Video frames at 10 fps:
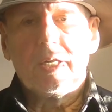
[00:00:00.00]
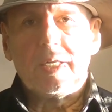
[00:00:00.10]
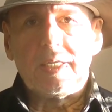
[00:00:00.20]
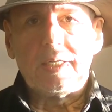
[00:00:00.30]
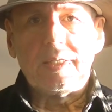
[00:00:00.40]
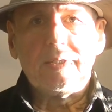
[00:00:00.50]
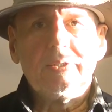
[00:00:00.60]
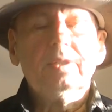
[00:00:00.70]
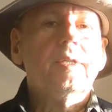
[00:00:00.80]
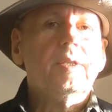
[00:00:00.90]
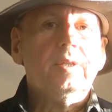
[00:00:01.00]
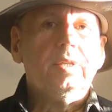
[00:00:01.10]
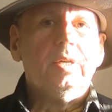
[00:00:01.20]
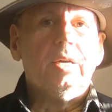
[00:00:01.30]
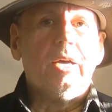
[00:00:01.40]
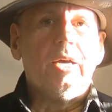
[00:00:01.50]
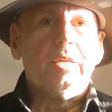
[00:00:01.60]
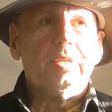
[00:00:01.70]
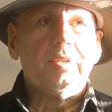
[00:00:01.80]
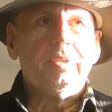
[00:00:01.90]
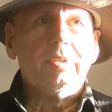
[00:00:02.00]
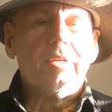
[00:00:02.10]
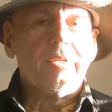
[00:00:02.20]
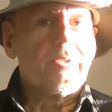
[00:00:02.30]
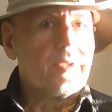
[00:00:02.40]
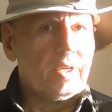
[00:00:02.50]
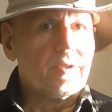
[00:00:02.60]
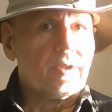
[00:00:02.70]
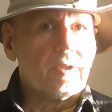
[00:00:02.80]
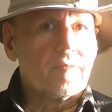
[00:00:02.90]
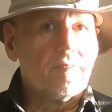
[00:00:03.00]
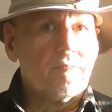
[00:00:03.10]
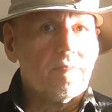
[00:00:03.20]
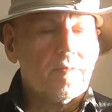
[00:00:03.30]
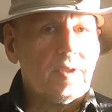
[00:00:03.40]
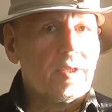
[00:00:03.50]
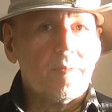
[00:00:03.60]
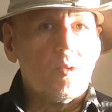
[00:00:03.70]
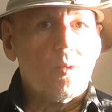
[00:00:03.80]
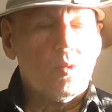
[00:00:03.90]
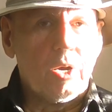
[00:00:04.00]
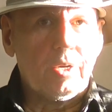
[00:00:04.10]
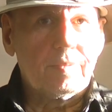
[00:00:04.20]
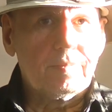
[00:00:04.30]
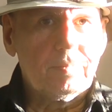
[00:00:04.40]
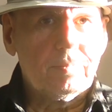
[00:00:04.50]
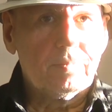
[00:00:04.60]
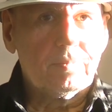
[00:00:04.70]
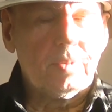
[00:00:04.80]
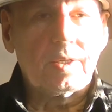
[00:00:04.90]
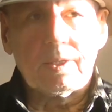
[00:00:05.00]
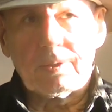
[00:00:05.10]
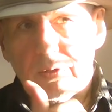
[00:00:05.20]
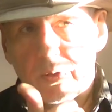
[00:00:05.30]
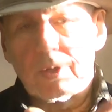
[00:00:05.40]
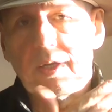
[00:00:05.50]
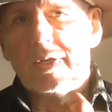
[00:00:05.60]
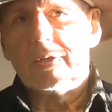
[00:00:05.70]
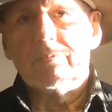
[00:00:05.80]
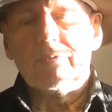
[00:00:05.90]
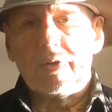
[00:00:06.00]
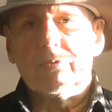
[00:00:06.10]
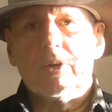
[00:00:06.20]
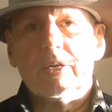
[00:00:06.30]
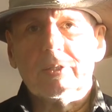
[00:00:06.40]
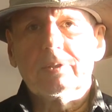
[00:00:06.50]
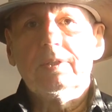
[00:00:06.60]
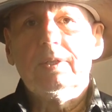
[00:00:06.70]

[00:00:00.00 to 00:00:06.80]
clearly, and that it stays there. It doesn't move away. They can look at it and verify it.